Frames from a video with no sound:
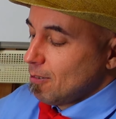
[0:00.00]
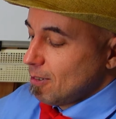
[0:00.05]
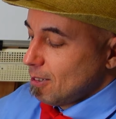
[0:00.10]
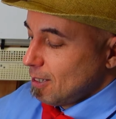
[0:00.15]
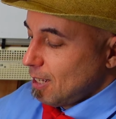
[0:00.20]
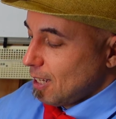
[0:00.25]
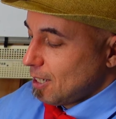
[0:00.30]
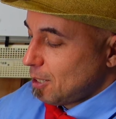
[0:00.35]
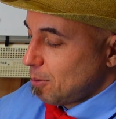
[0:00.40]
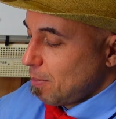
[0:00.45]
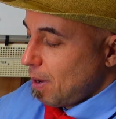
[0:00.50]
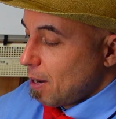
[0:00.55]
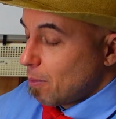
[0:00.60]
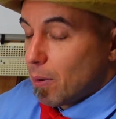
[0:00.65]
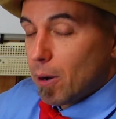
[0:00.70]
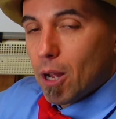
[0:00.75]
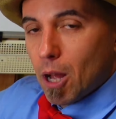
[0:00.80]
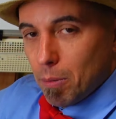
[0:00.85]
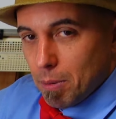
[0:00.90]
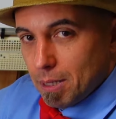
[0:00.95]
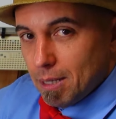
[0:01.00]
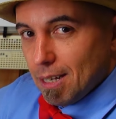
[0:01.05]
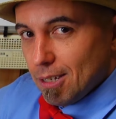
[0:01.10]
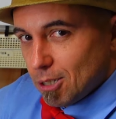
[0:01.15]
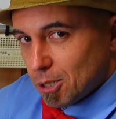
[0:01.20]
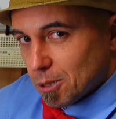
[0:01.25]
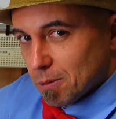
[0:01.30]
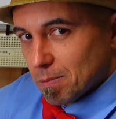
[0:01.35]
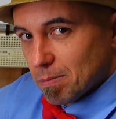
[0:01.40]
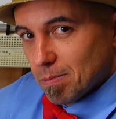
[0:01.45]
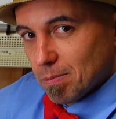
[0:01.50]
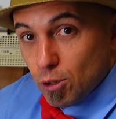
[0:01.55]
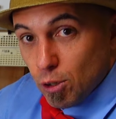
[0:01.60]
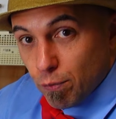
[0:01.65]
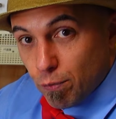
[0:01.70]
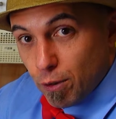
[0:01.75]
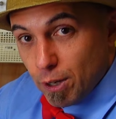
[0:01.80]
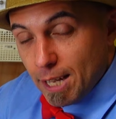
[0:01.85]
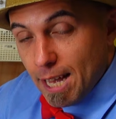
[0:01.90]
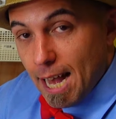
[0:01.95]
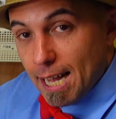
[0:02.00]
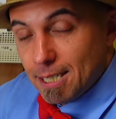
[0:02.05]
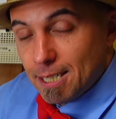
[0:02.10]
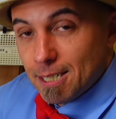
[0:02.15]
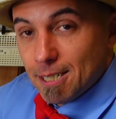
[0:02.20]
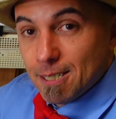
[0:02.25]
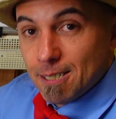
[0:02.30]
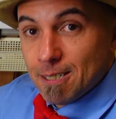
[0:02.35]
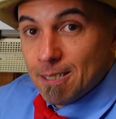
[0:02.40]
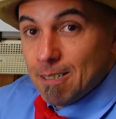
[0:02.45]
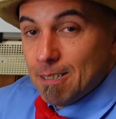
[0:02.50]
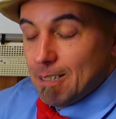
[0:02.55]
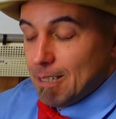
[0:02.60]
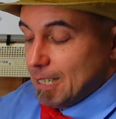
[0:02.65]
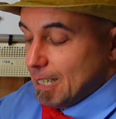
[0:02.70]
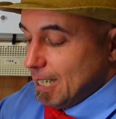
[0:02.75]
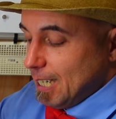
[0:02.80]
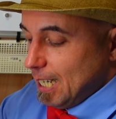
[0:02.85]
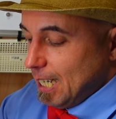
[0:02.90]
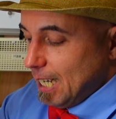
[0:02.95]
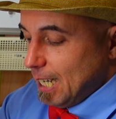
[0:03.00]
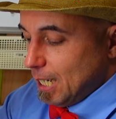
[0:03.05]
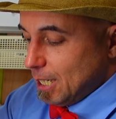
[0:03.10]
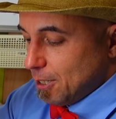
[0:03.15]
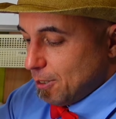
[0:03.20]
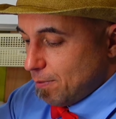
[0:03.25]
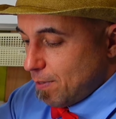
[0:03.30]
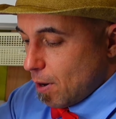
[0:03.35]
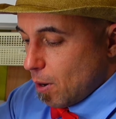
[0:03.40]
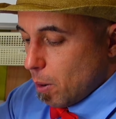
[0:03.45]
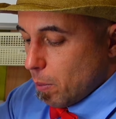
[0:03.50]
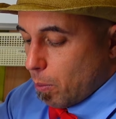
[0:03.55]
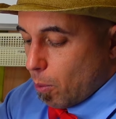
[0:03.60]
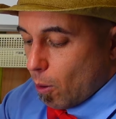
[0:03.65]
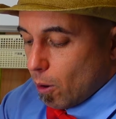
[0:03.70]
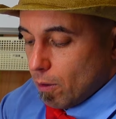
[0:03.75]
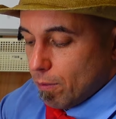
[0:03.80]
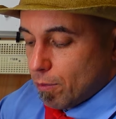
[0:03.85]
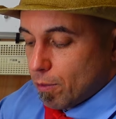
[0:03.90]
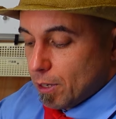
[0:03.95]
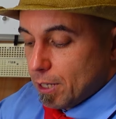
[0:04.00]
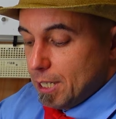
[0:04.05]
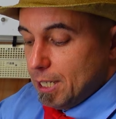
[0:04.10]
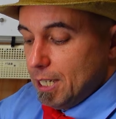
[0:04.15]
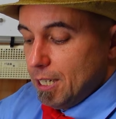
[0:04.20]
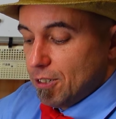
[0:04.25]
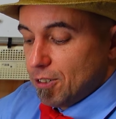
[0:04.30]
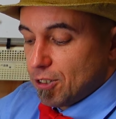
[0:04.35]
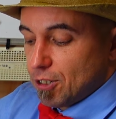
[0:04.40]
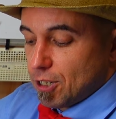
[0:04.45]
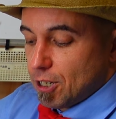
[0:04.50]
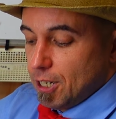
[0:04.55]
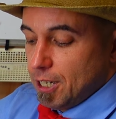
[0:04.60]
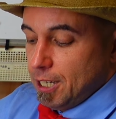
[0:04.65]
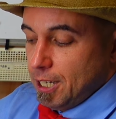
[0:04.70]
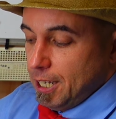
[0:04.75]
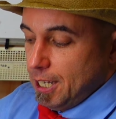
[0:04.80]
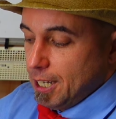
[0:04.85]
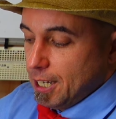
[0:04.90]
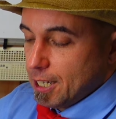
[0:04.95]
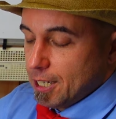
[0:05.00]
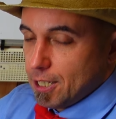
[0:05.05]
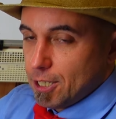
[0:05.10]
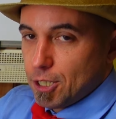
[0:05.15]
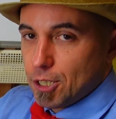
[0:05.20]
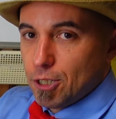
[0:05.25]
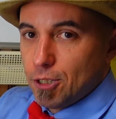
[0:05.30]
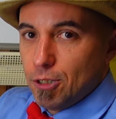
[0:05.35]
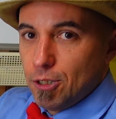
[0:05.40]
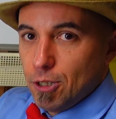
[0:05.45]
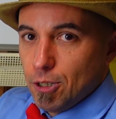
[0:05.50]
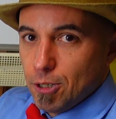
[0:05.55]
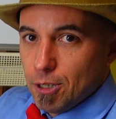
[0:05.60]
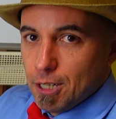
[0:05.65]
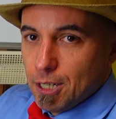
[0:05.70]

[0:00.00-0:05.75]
That's my recommendation. Don't forget, it is very important for kids learning English to